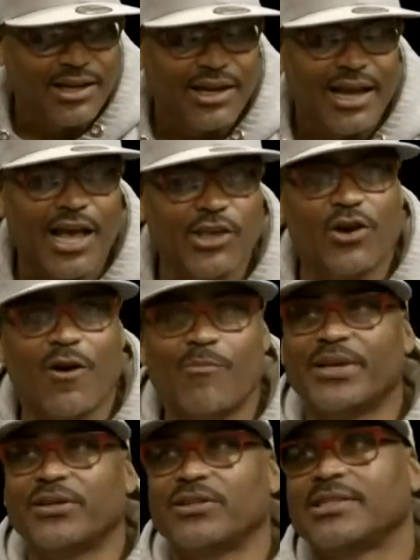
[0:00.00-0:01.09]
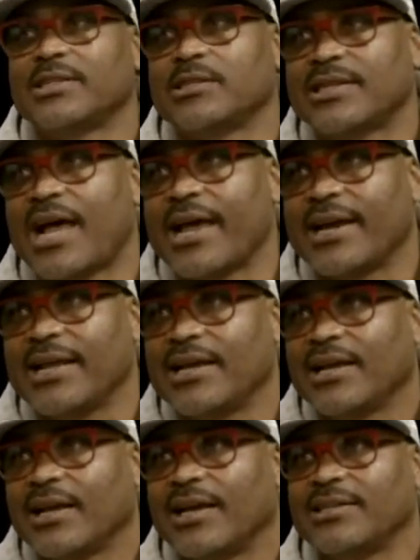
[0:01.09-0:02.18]
How you going to build a society
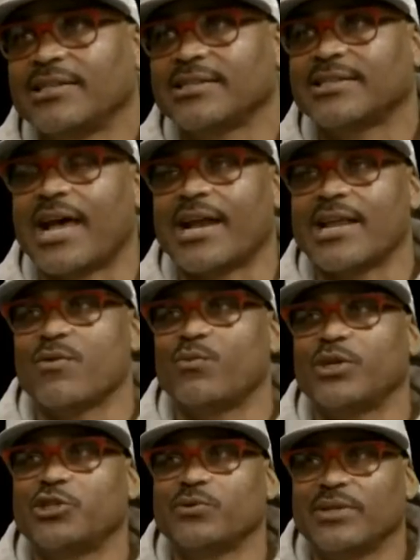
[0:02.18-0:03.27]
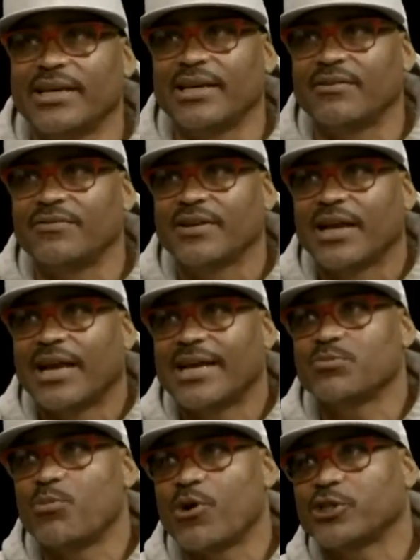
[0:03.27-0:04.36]
and the society in which you live has
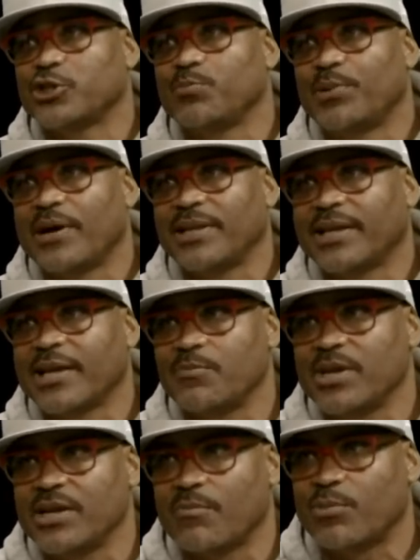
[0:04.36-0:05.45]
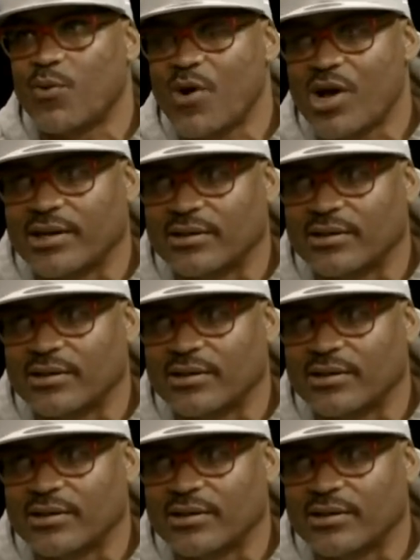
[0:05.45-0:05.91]
marked you public enemy number one?